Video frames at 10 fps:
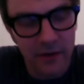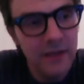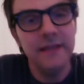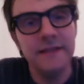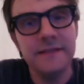
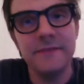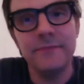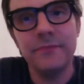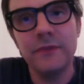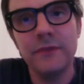is
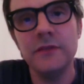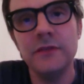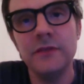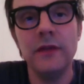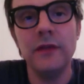using the word
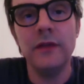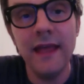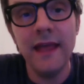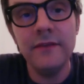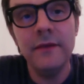and,